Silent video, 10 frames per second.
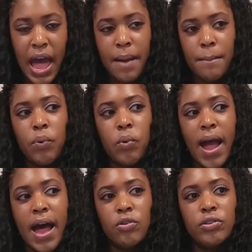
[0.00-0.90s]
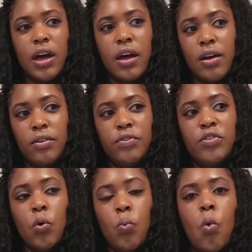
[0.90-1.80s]
I'm proud
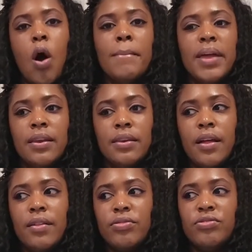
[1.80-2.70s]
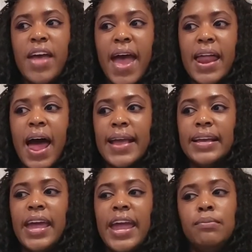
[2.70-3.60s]
of the woman that I
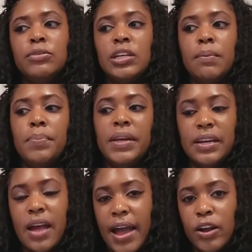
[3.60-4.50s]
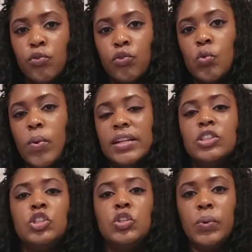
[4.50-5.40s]
came to be. I grew
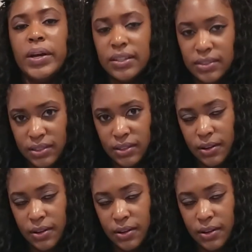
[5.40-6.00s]
into it.